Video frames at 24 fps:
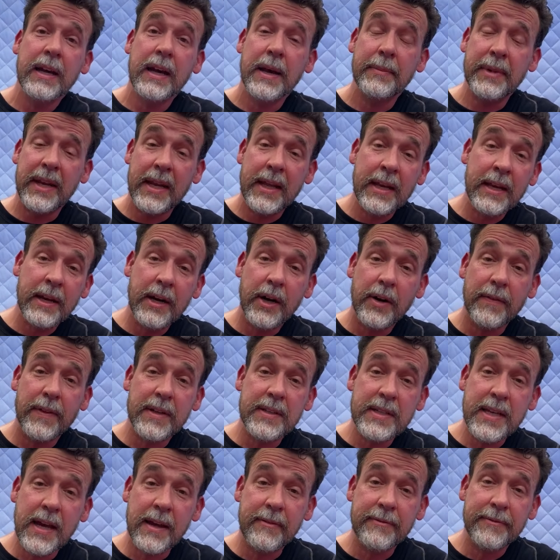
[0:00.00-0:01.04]
I've been in and out of the
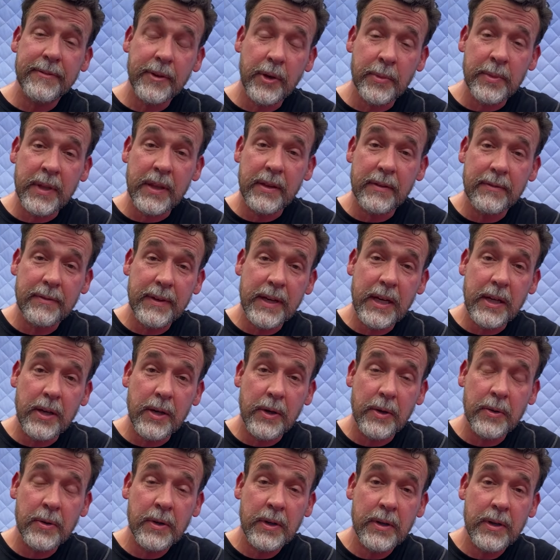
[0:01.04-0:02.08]
tent filming the
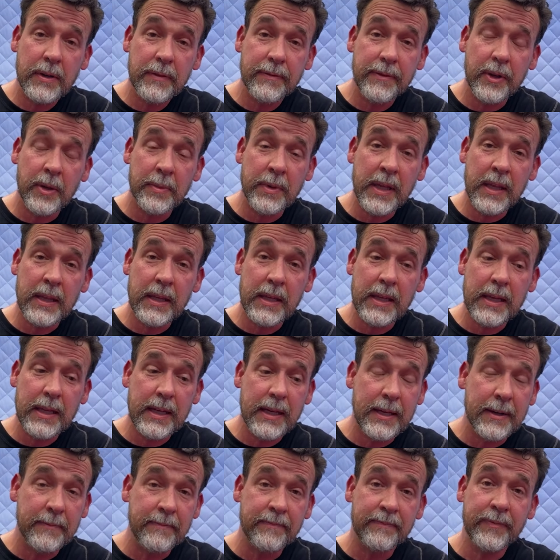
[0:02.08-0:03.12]
video, filming the
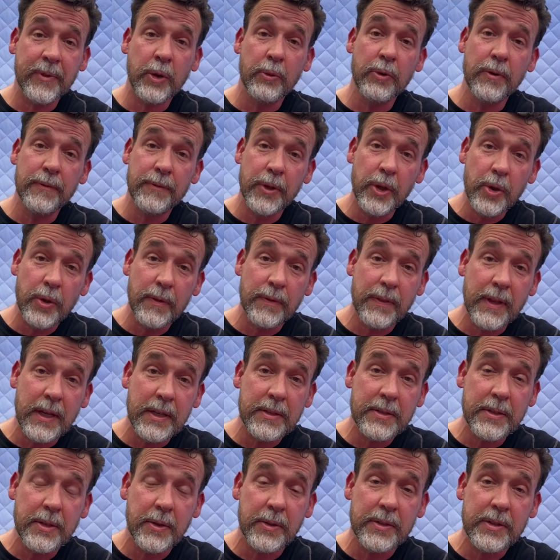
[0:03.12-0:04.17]
review of
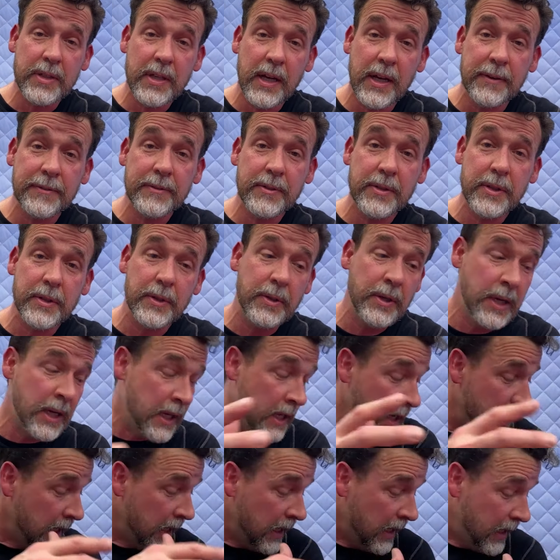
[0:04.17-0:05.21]
this, so it's tough to
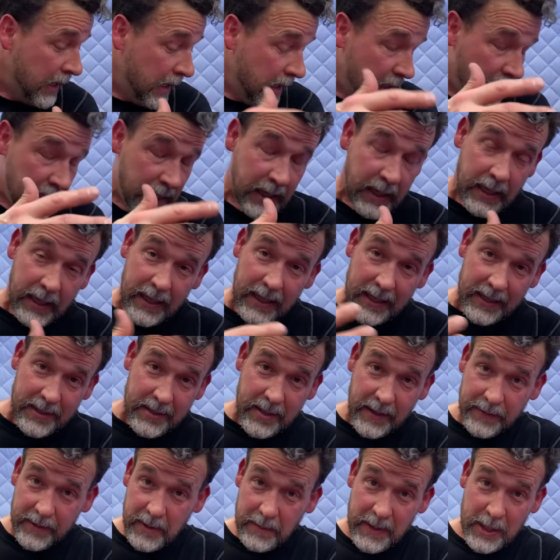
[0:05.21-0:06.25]

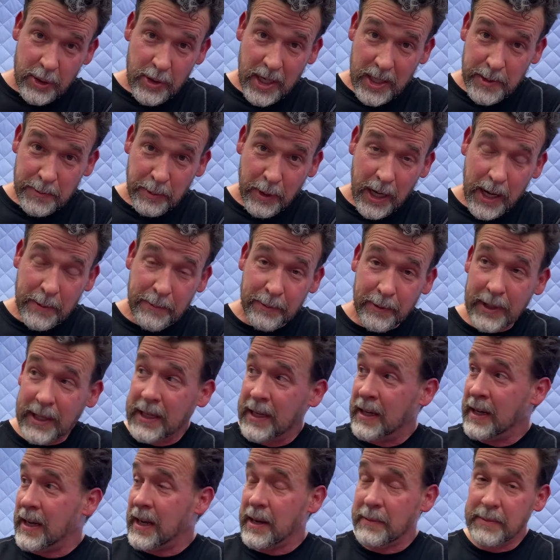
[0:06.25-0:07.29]
be dressed
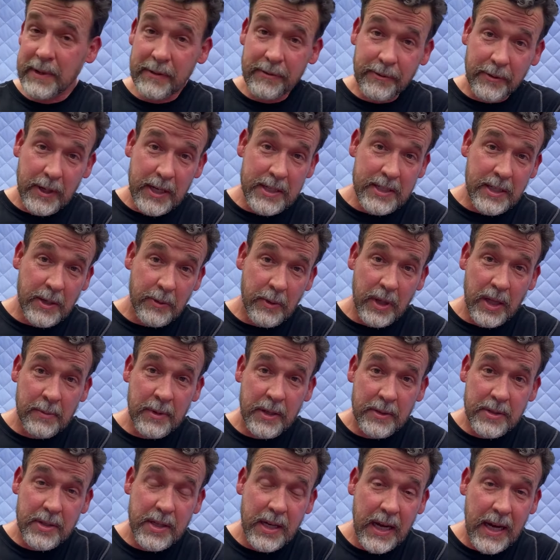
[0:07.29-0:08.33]
properly and not be freezing while I'm
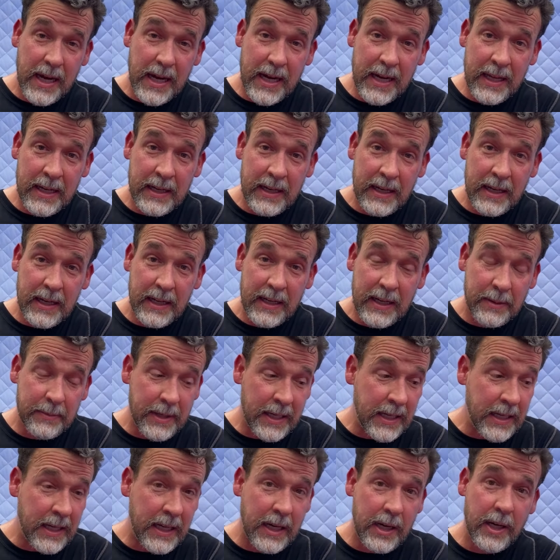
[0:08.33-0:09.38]
outside and
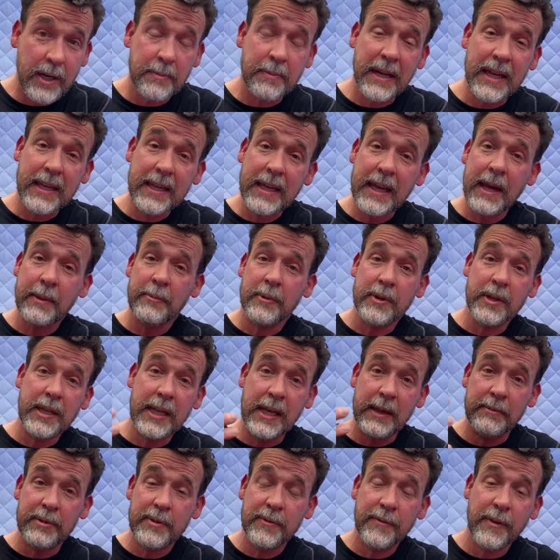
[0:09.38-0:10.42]
coming in here. My camera
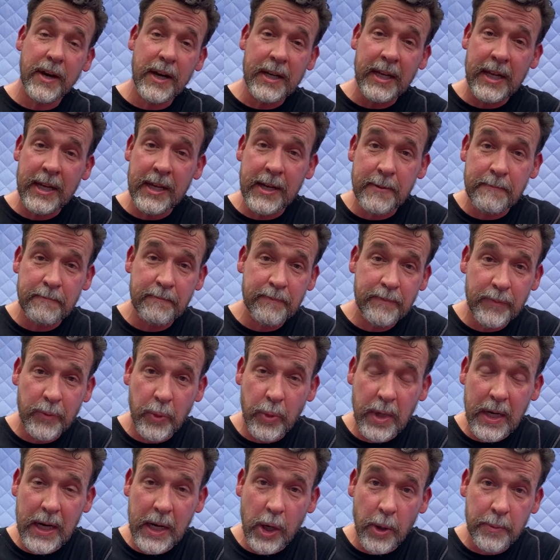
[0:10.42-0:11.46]
keeps fogging up
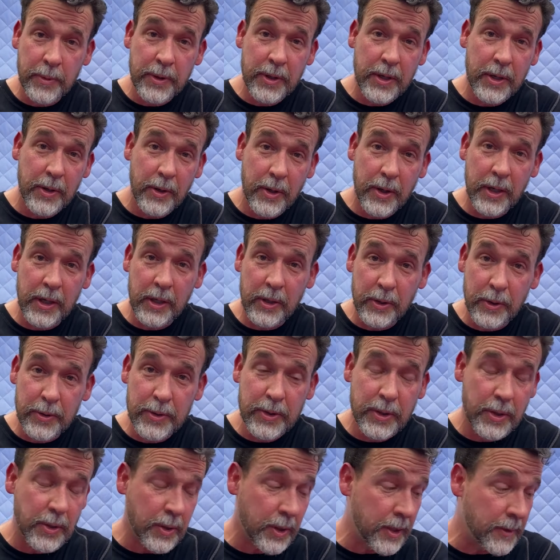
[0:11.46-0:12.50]
when I open the door and
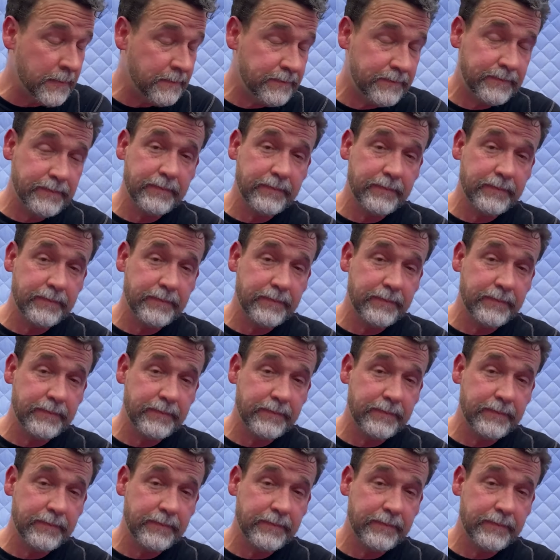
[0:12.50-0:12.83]
close the door.